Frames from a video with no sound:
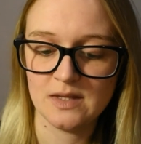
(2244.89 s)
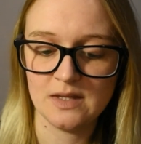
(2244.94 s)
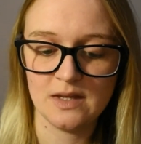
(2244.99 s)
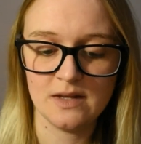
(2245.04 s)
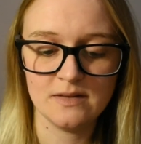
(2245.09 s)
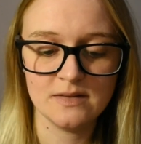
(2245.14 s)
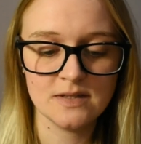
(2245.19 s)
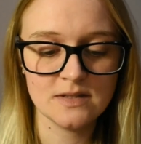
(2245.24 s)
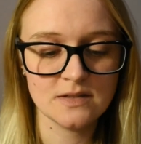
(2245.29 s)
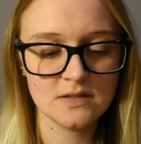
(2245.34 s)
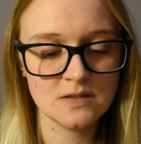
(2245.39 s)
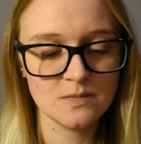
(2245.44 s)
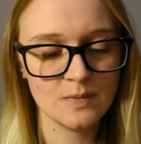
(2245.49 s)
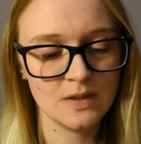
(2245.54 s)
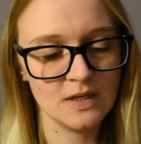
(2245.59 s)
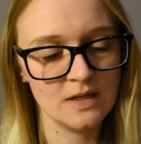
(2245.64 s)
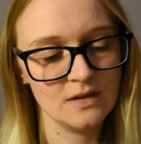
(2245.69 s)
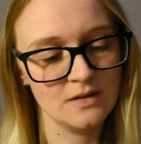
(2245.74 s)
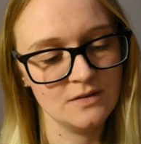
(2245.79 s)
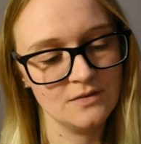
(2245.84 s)
And this has
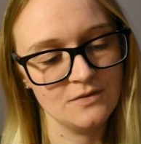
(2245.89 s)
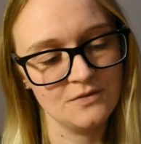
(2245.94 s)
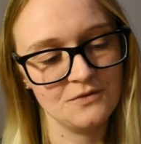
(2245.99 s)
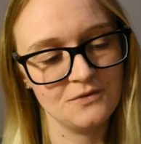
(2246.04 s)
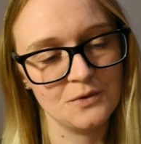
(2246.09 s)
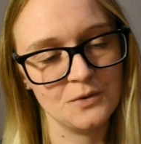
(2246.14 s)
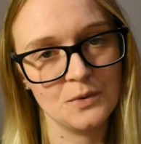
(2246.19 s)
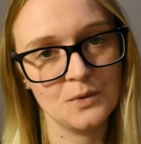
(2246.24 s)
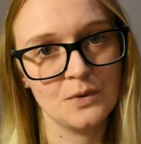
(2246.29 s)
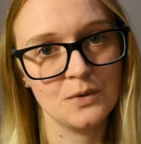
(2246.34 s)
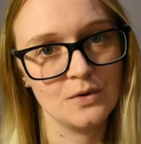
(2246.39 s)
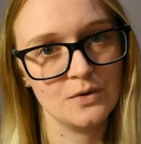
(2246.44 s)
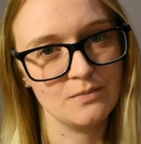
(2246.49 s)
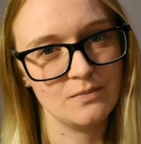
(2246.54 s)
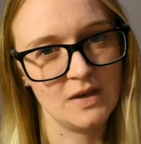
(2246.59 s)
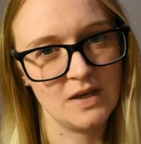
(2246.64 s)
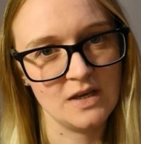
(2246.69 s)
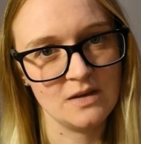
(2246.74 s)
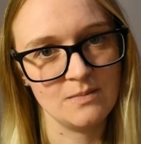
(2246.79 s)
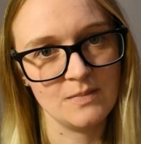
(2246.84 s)
been in for
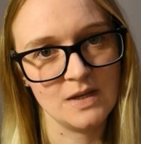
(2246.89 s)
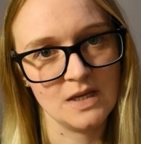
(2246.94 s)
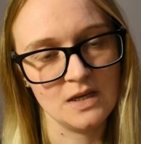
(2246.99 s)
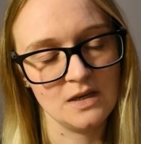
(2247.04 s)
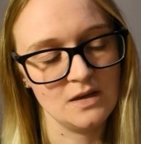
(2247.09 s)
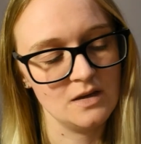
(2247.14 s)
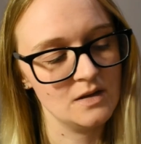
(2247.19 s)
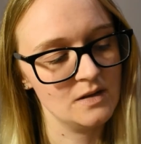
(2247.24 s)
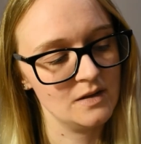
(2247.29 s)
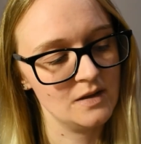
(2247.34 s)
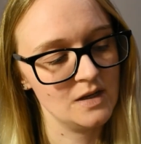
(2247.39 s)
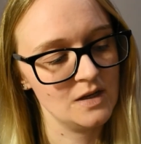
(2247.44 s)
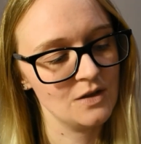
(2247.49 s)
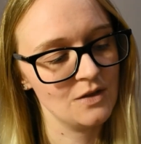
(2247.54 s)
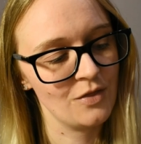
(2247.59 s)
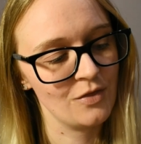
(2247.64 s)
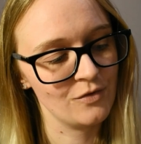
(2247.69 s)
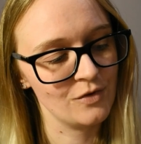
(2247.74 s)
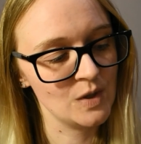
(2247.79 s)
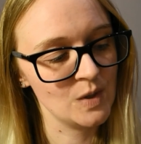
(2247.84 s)
maybe like
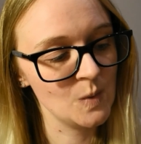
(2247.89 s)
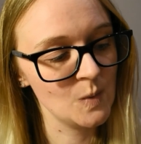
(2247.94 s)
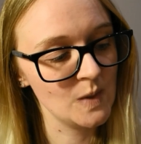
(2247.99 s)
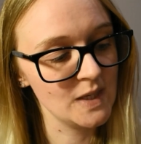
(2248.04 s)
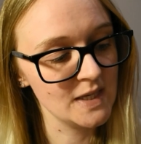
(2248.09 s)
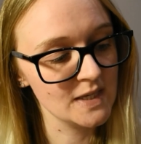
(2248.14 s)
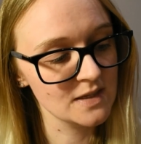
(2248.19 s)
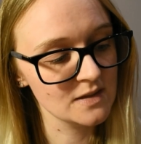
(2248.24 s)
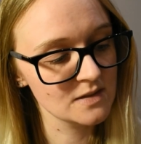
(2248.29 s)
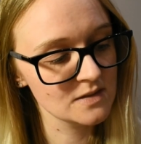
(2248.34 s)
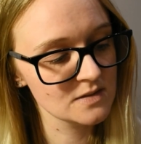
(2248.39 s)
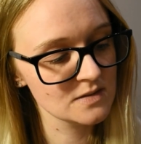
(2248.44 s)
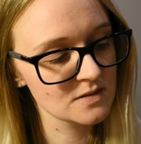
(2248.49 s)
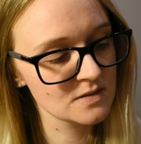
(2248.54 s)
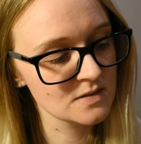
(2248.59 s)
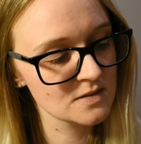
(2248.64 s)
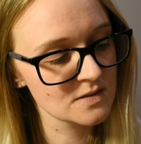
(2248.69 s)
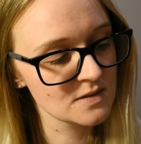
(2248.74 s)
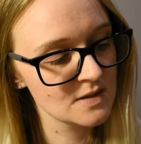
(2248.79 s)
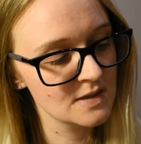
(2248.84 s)
3
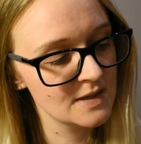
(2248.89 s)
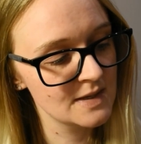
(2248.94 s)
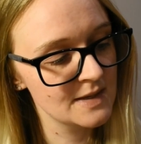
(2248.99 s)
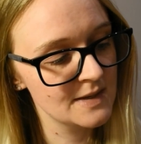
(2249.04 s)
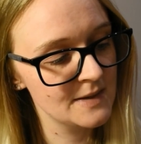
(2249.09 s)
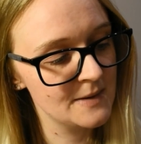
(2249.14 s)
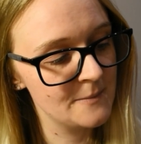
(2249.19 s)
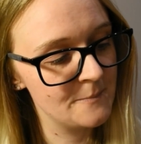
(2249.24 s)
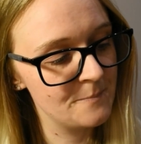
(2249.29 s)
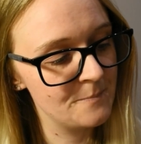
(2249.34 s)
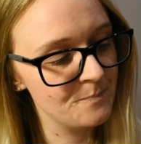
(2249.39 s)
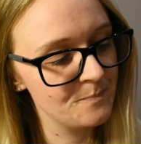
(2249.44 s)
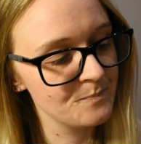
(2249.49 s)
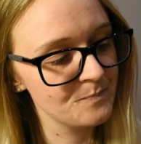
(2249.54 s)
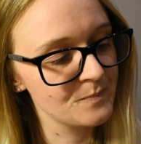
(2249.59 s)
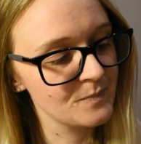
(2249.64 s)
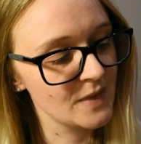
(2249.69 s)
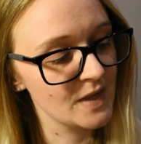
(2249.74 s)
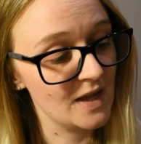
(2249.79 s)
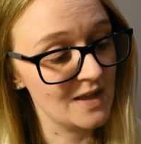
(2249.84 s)
weeks,
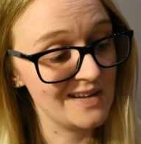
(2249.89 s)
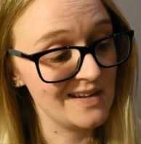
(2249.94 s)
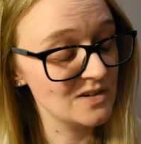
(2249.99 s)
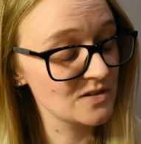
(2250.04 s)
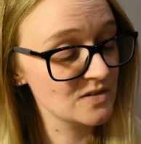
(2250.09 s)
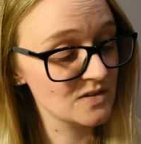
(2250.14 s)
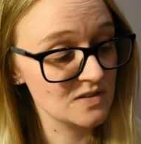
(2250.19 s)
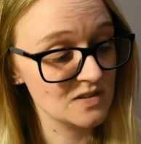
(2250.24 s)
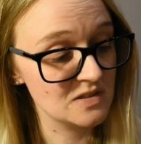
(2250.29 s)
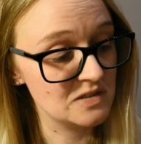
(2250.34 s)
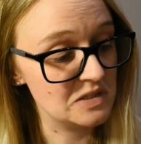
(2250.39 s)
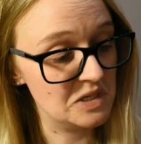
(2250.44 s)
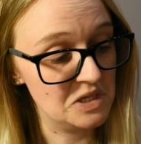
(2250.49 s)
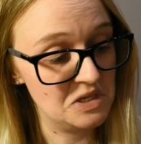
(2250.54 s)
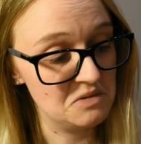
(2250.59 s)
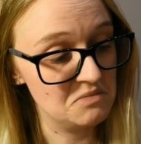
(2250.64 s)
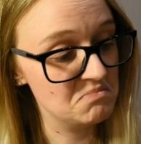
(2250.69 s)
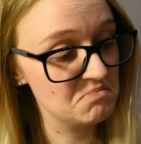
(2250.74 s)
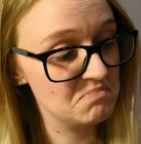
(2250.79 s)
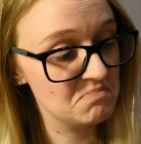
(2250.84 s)
and it looks the
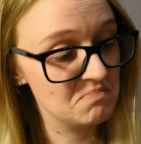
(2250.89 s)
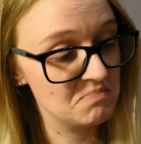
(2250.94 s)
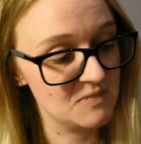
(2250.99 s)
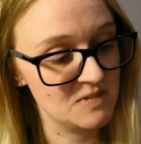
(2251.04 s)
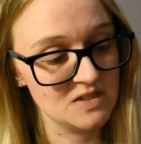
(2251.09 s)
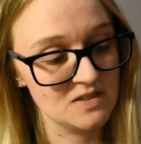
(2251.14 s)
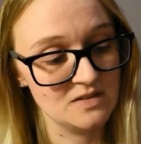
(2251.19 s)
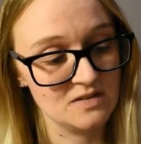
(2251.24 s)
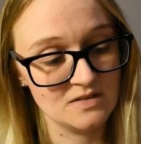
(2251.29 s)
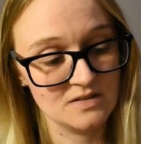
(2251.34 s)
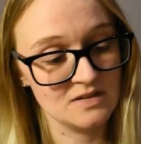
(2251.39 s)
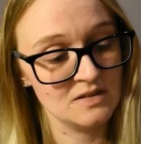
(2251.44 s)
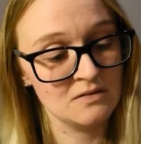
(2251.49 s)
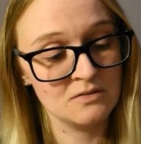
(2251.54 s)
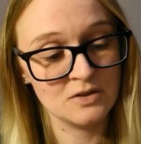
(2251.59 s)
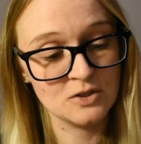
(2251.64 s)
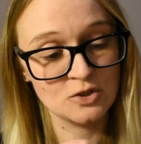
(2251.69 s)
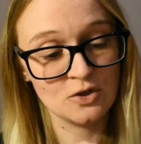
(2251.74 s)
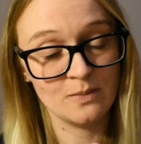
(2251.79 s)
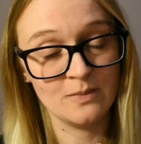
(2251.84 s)
same. This is still
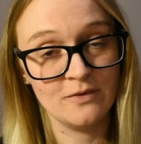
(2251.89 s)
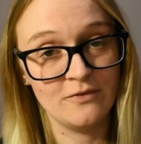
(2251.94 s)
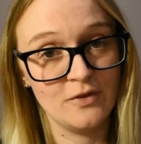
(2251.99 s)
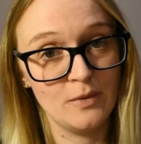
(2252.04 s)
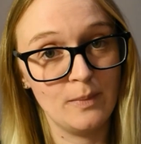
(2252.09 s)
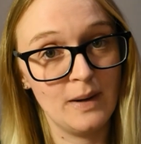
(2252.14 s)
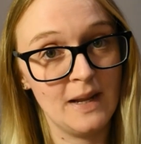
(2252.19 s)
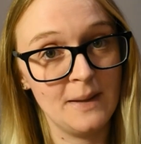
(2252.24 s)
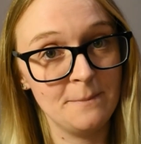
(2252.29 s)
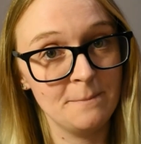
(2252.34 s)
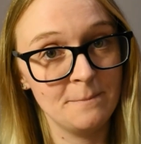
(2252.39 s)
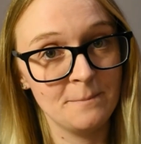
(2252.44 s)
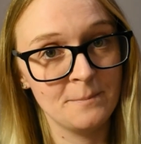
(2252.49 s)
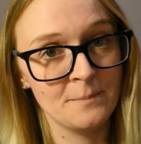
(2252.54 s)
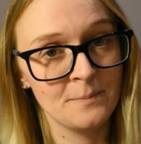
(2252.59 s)
the top of the plant.